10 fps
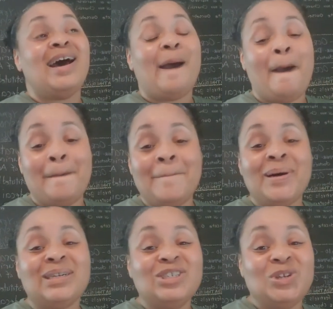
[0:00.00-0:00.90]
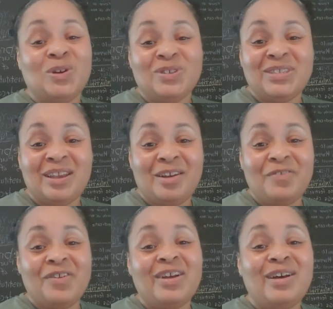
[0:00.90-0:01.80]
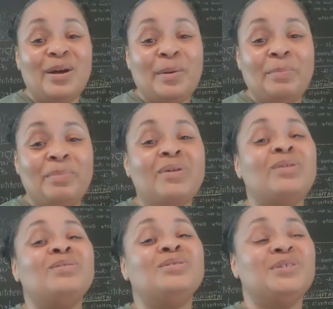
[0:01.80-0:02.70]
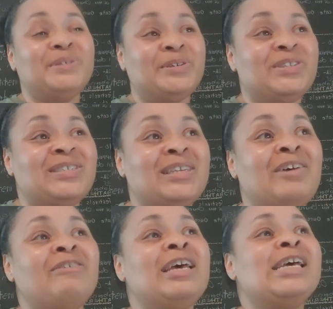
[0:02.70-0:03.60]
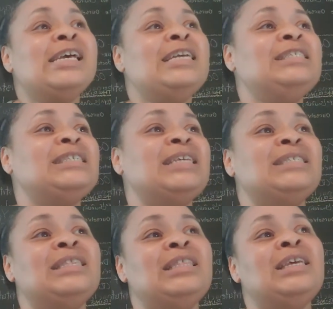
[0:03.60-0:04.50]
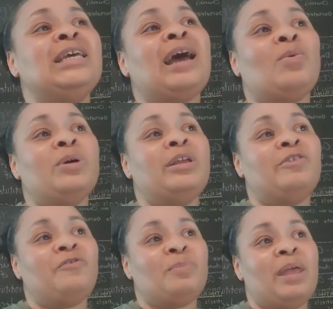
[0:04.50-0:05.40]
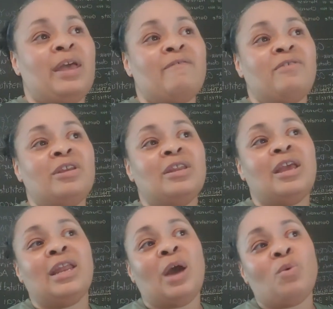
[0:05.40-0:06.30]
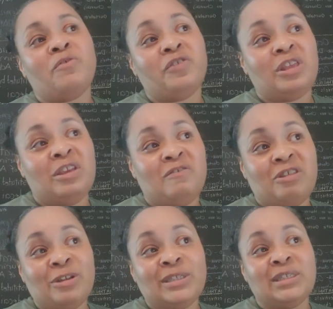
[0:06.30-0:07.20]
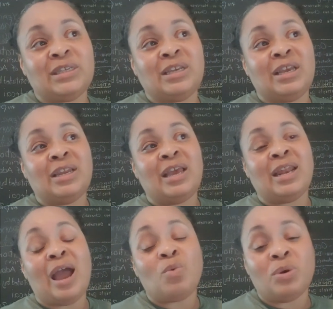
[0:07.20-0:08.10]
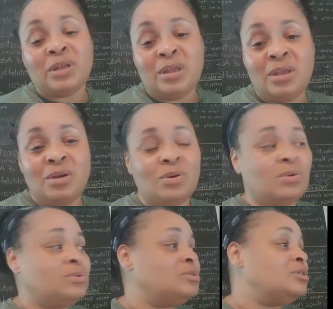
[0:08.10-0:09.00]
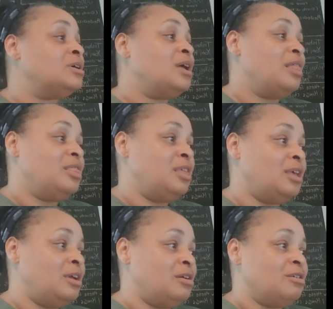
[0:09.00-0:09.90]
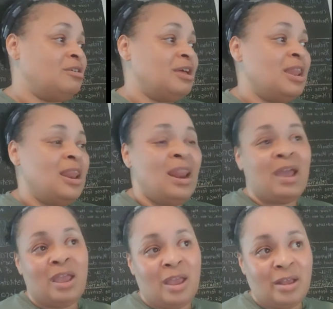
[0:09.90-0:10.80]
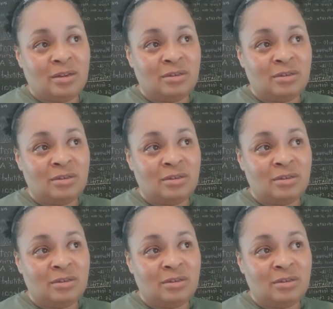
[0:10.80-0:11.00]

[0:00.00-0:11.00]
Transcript: Humble yourself humble yourself. He says, Then I will hear from heaven and I will forgive their sin and I will heal their land.